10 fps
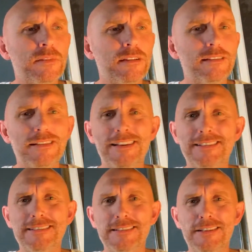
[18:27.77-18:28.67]

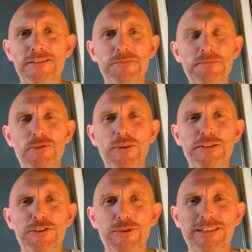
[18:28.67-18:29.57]
Unless a ton of people
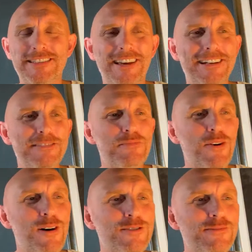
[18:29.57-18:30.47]
went to his site and
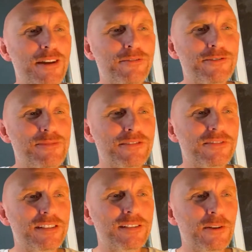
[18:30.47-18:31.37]
bought them after my
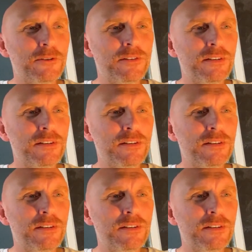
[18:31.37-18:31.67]
video.